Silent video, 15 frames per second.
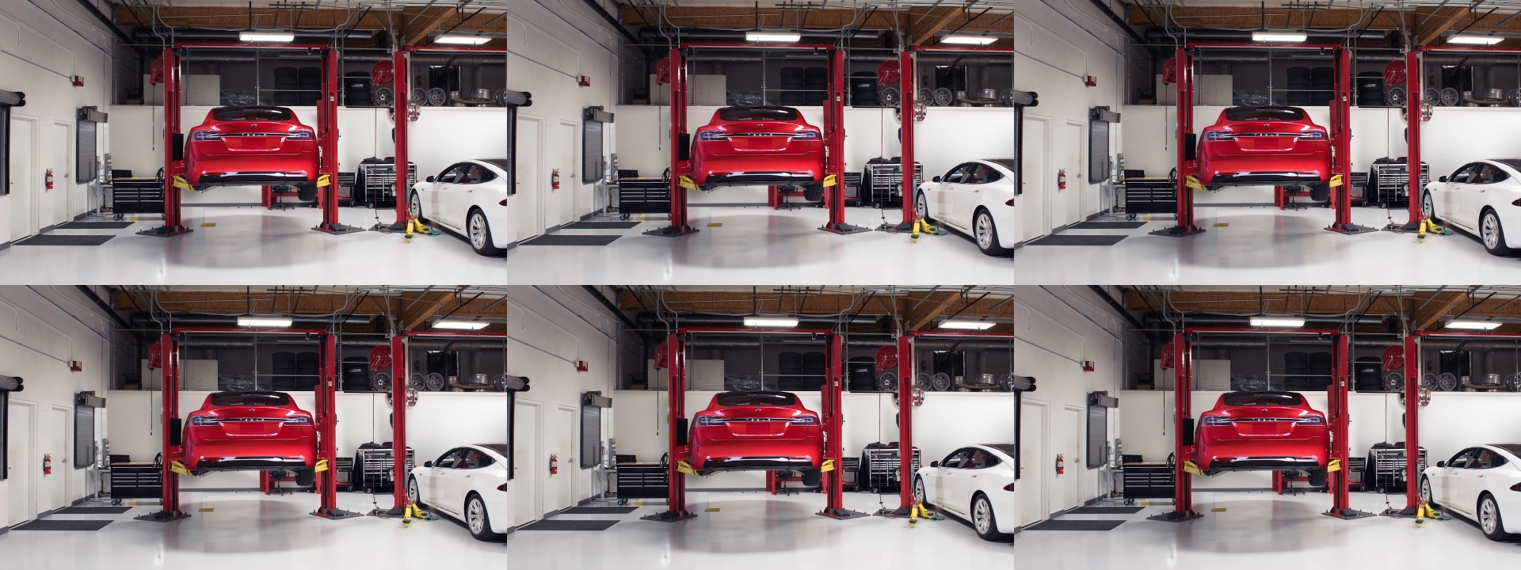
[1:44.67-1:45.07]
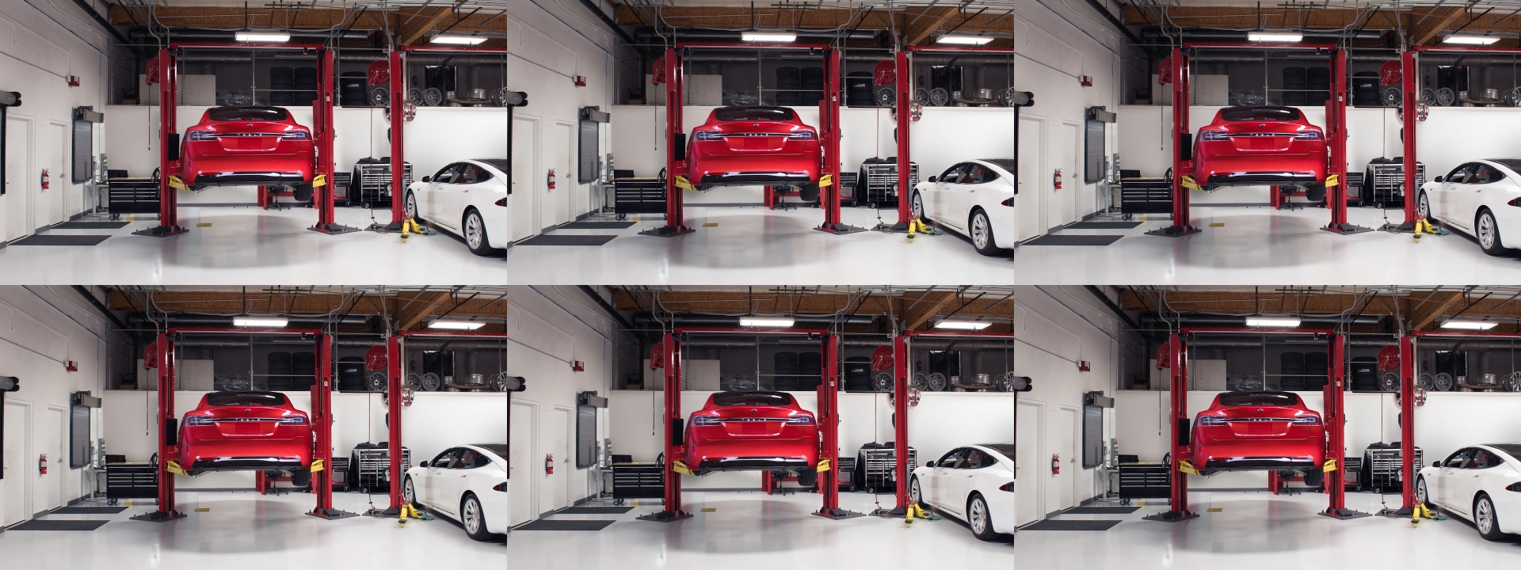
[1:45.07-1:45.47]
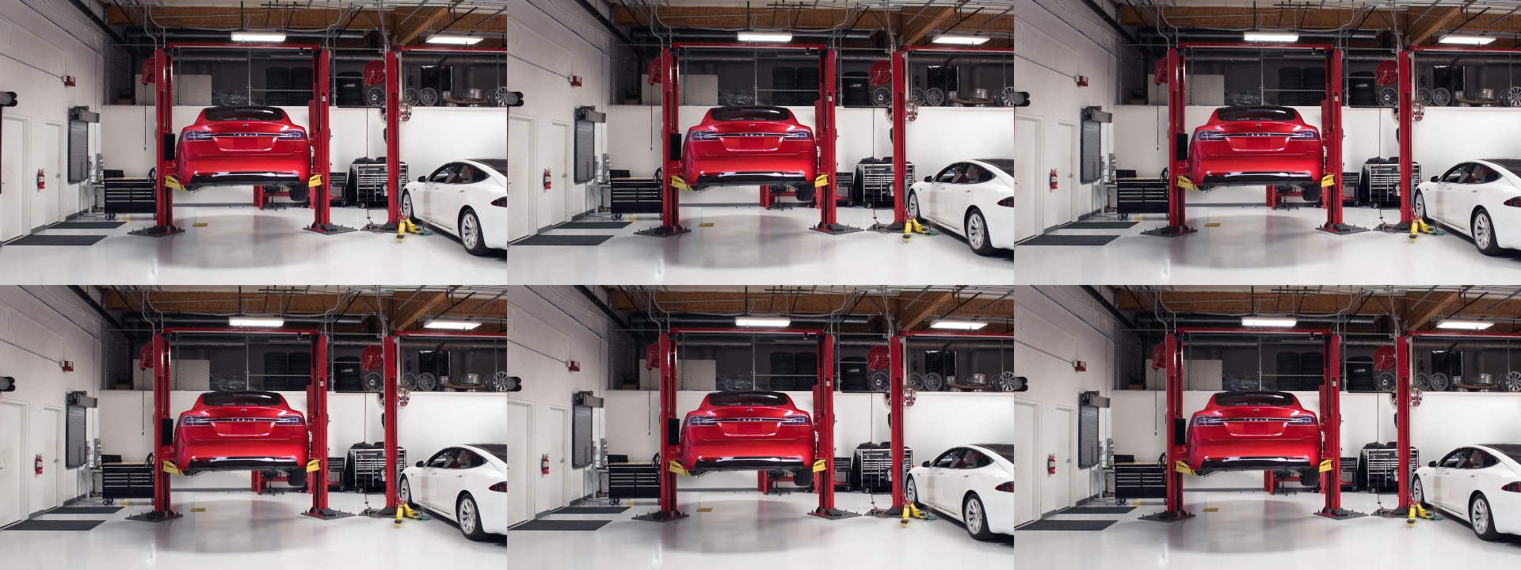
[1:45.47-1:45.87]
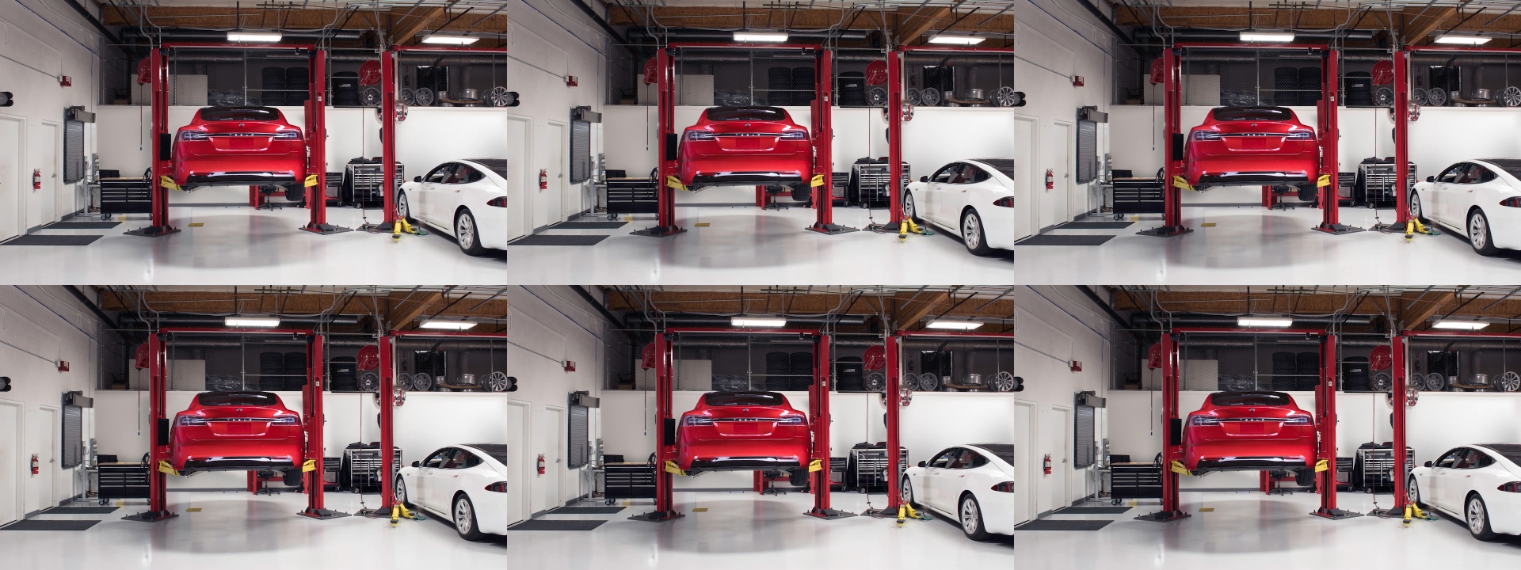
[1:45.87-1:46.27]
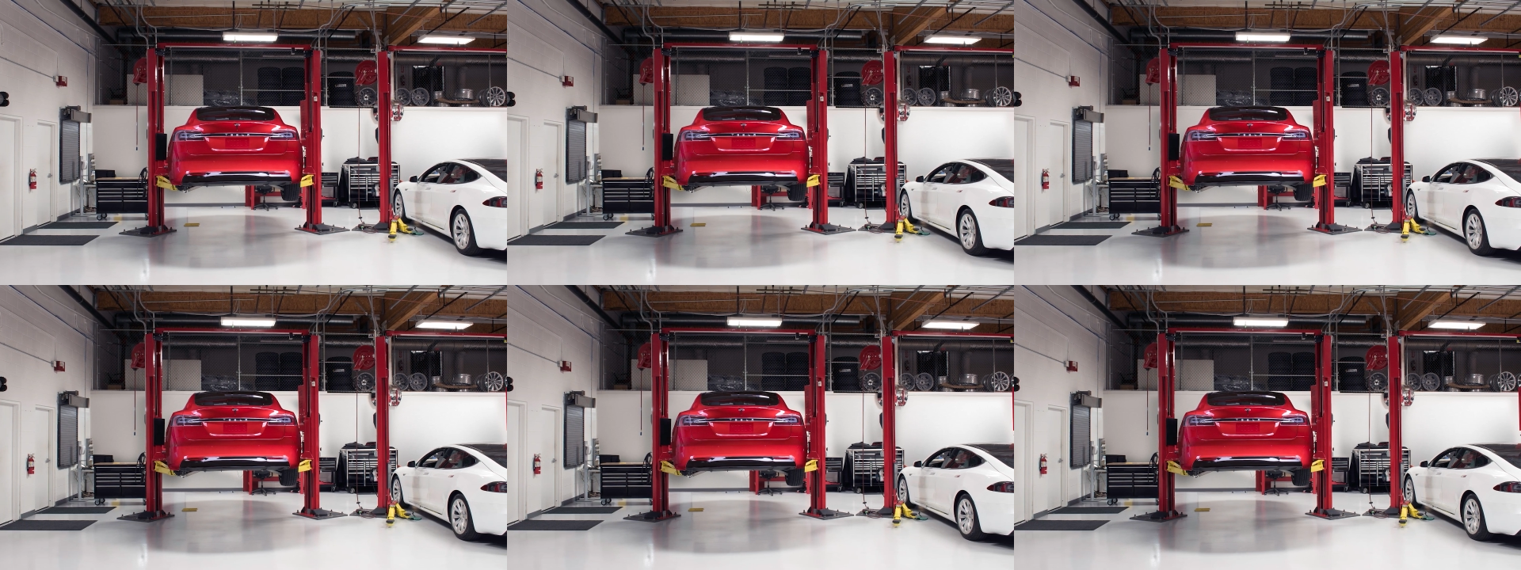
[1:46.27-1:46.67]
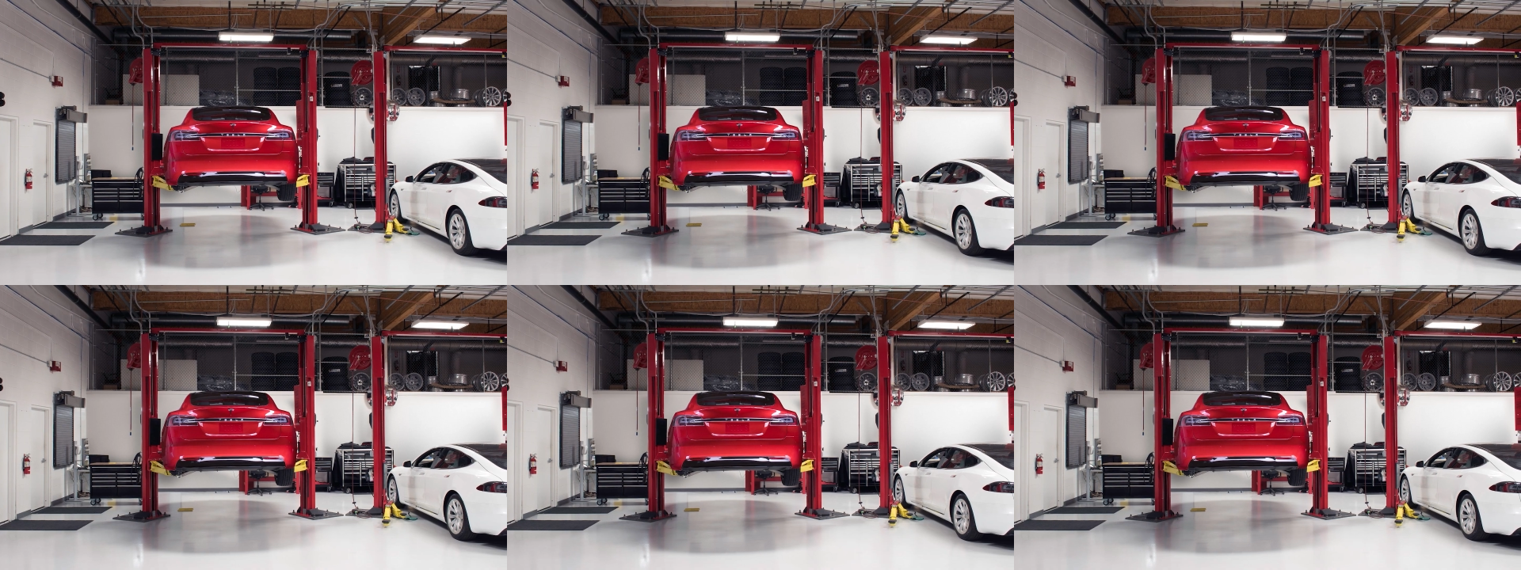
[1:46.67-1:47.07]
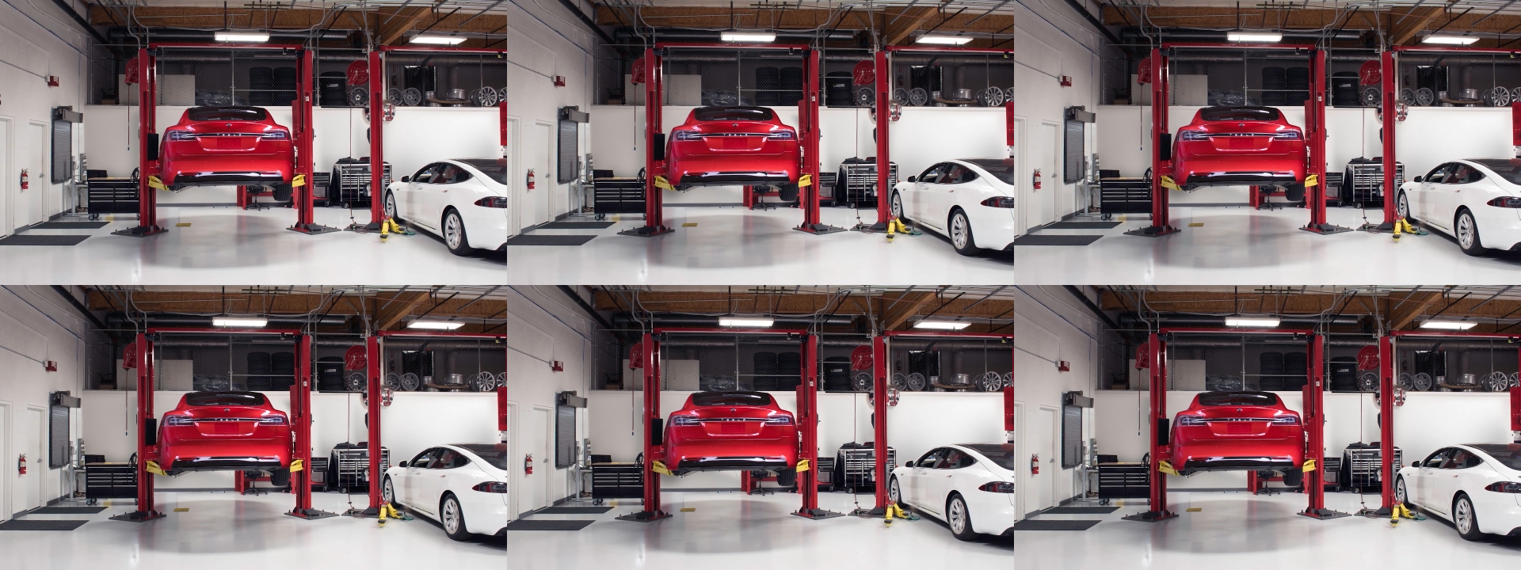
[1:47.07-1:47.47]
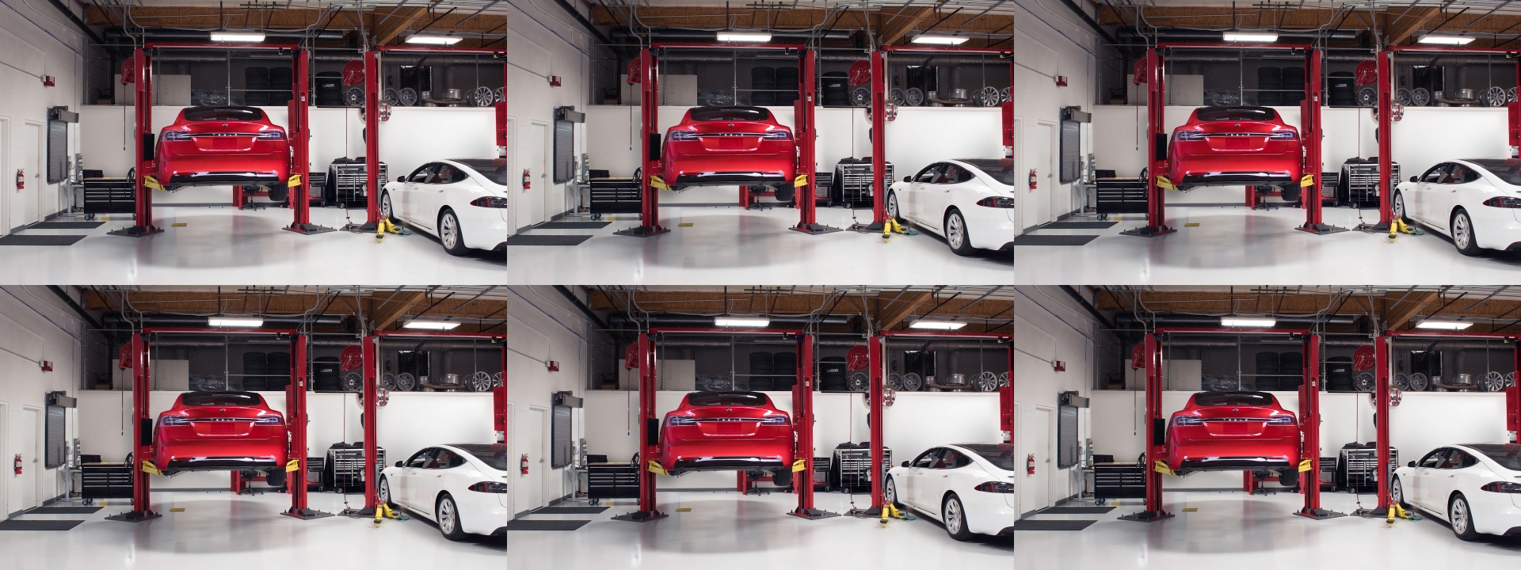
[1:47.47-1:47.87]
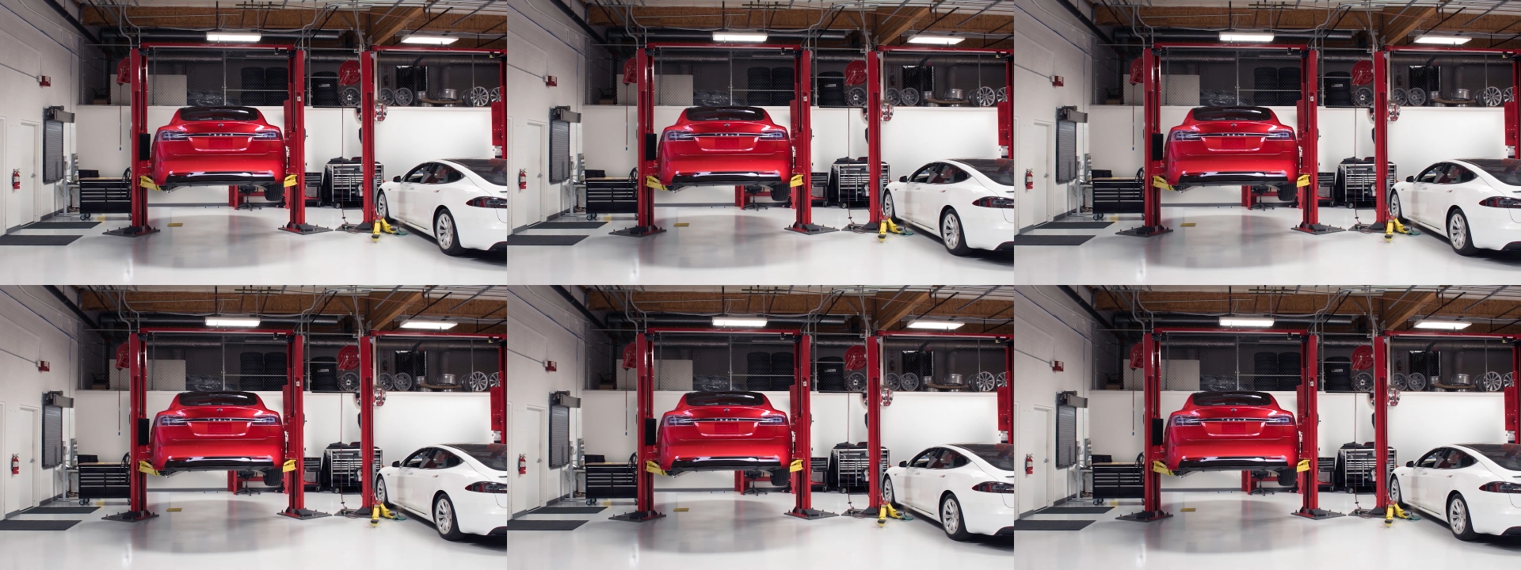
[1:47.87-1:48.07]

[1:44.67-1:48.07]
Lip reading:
(no speaker visible)